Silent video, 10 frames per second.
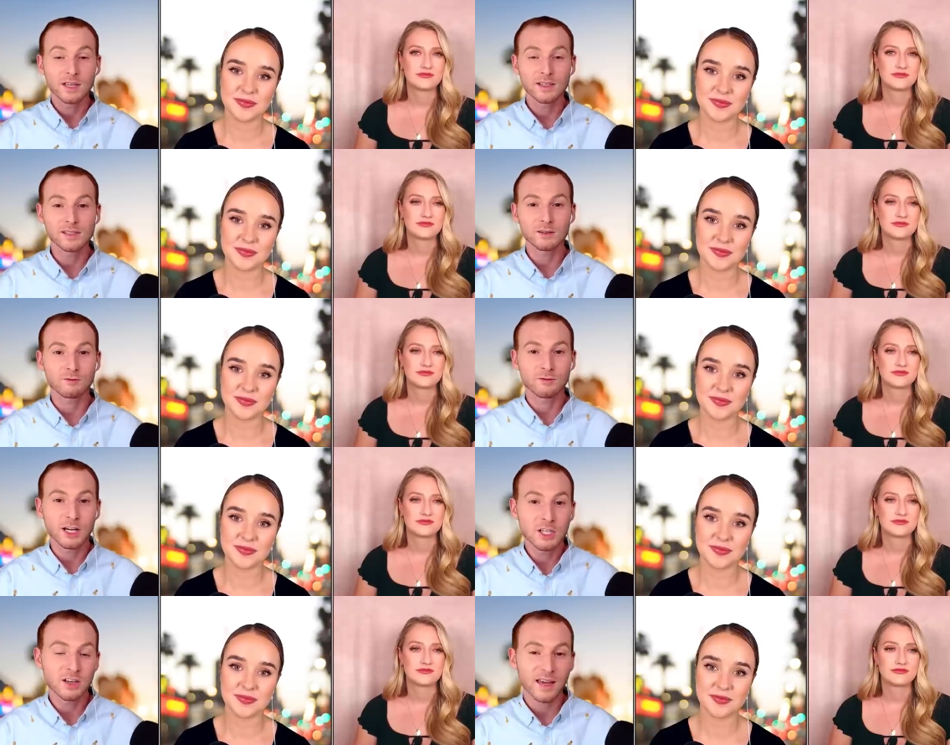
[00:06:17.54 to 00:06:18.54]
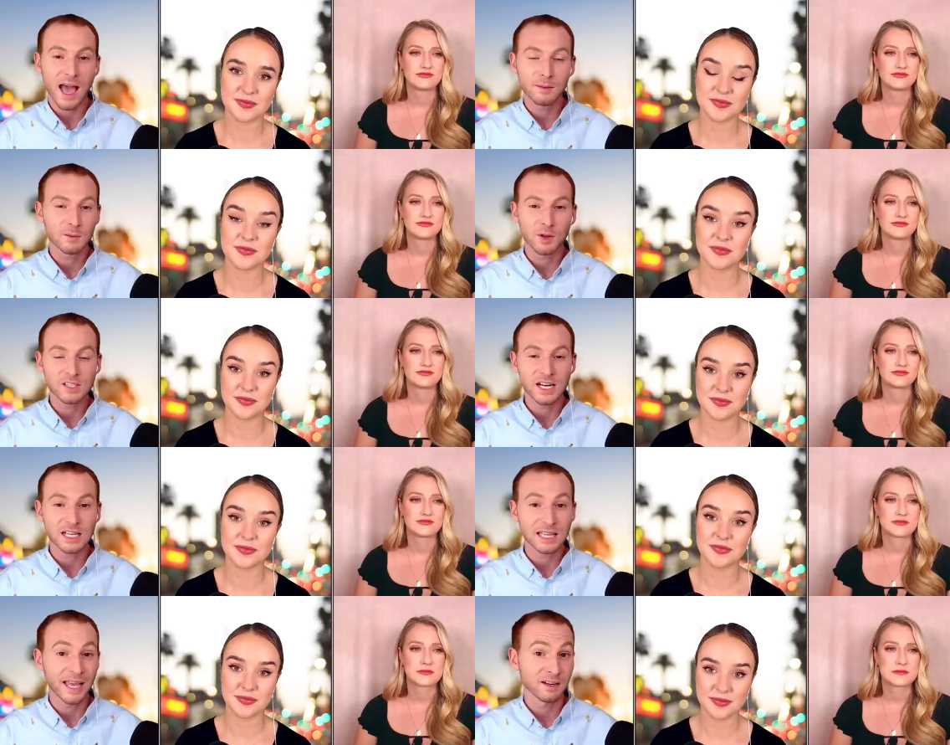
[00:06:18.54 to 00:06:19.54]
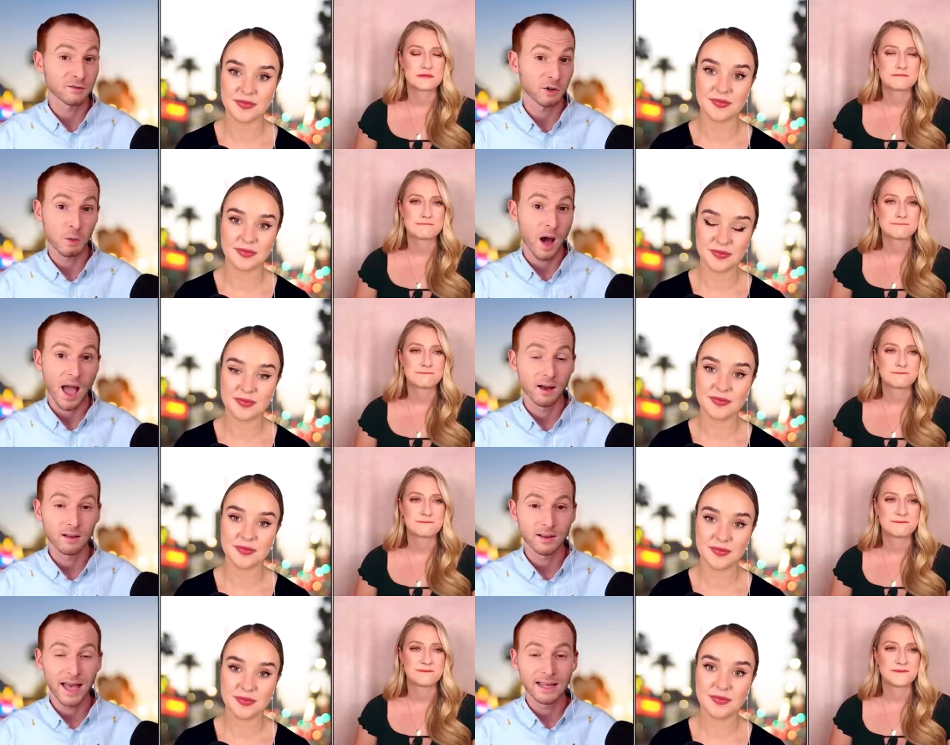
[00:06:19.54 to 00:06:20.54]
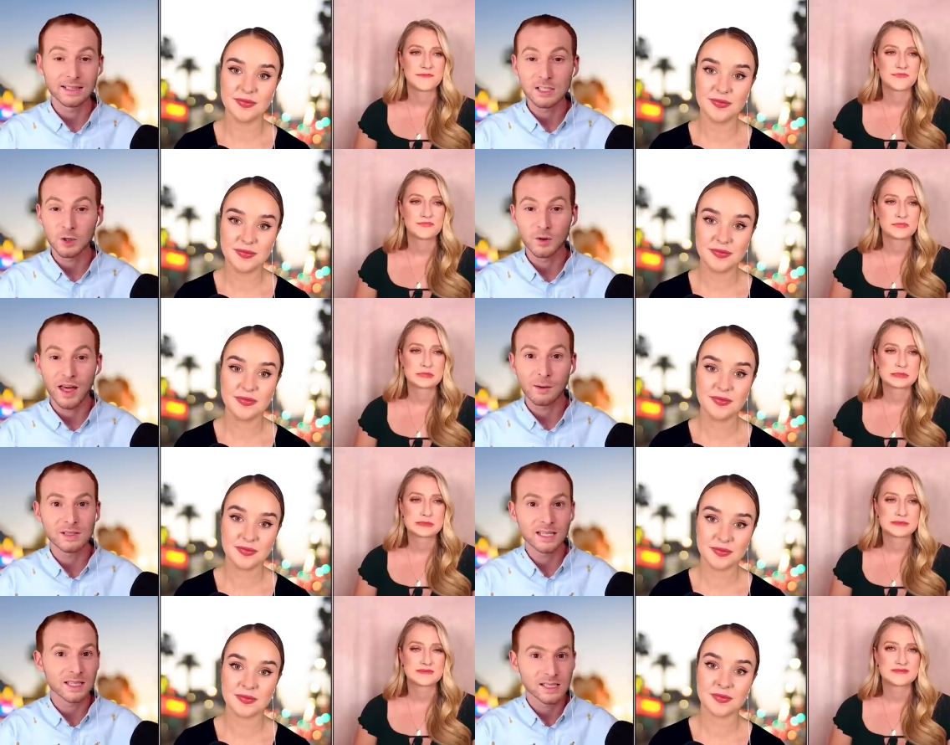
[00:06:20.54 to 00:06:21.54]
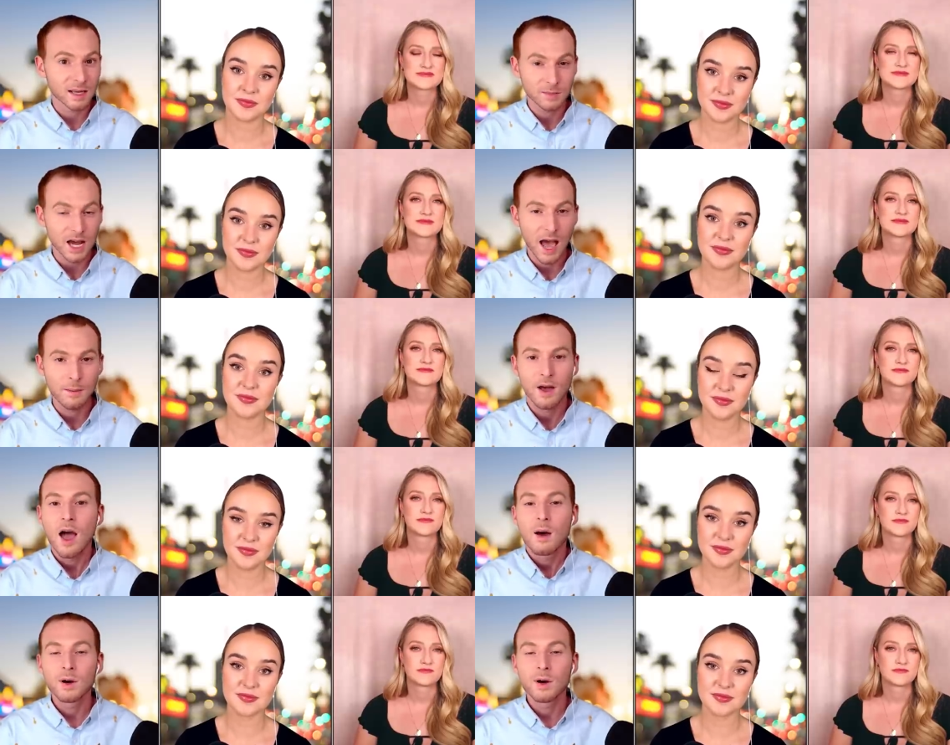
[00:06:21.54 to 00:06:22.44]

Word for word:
Speaker 1: Because Rachel and Gabby both dated Clayton for a while. And, you know, that was at the same time.